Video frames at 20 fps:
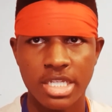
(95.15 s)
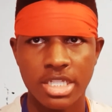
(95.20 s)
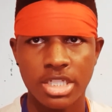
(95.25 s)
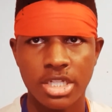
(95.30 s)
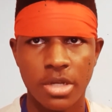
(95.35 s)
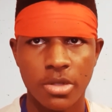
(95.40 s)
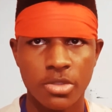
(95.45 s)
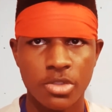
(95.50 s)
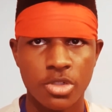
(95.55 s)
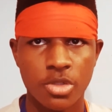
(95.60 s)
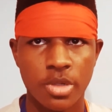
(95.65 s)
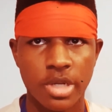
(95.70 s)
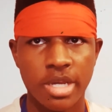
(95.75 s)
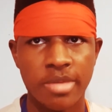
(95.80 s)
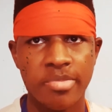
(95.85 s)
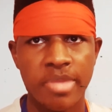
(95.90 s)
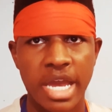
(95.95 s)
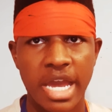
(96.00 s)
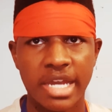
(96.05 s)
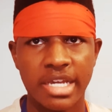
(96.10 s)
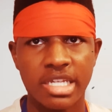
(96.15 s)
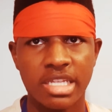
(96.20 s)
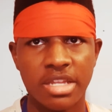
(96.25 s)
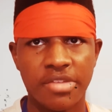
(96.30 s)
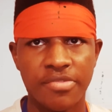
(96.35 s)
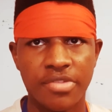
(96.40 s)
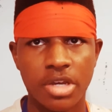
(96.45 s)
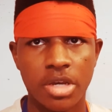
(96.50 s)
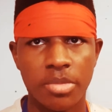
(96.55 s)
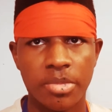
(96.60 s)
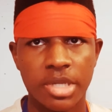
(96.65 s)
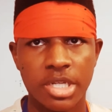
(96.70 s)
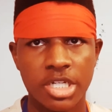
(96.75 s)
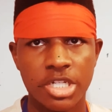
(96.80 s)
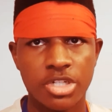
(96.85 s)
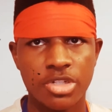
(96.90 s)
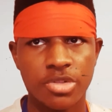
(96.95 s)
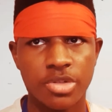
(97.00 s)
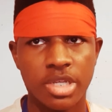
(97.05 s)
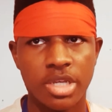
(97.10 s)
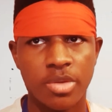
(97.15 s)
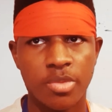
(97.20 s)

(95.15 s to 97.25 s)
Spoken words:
cultural impact in the film industry,